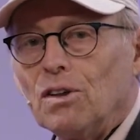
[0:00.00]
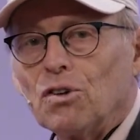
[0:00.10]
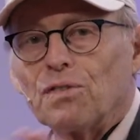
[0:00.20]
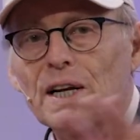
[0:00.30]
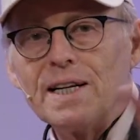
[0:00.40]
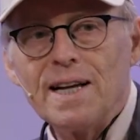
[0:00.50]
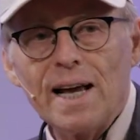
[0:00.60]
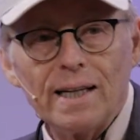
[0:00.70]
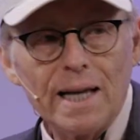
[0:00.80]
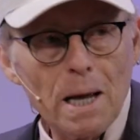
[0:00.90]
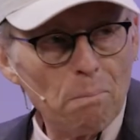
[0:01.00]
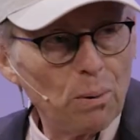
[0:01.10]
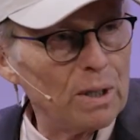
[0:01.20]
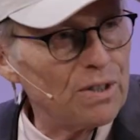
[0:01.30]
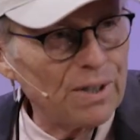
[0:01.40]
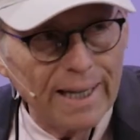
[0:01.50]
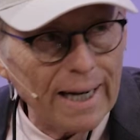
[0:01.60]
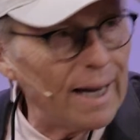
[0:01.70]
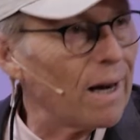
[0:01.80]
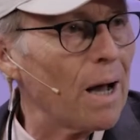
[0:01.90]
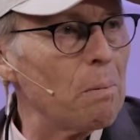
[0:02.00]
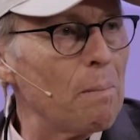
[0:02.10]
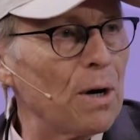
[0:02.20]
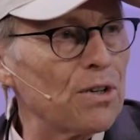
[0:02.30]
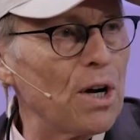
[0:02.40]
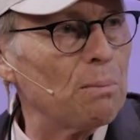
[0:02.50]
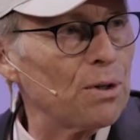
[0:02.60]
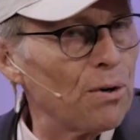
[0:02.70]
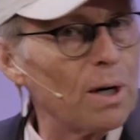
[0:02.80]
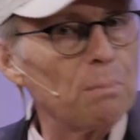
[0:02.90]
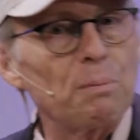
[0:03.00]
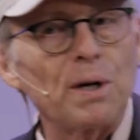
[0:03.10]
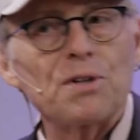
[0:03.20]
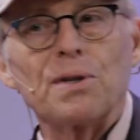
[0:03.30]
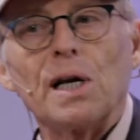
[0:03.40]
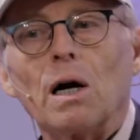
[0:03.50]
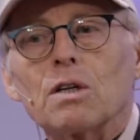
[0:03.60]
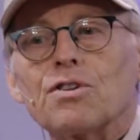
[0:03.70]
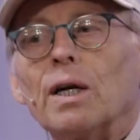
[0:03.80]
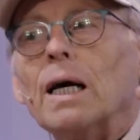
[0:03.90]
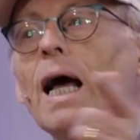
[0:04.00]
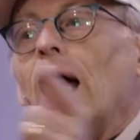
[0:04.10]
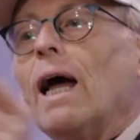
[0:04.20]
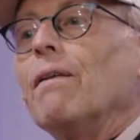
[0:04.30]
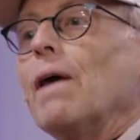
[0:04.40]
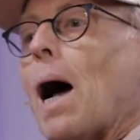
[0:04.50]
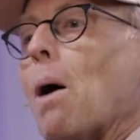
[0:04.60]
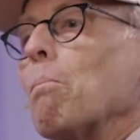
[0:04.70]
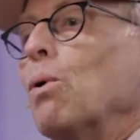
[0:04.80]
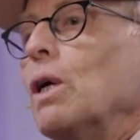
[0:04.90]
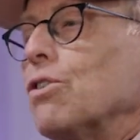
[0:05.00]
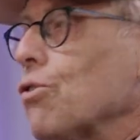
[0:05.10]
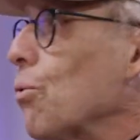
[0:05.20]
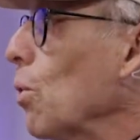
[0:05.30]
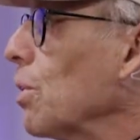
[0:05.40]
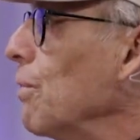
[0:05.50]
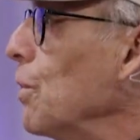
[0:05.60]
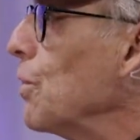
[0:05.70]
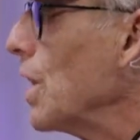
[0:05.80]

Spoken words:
So if the daily input is getting in a hyperbaric chamber, turning up the pressure and the oxygen, and the output is growth of new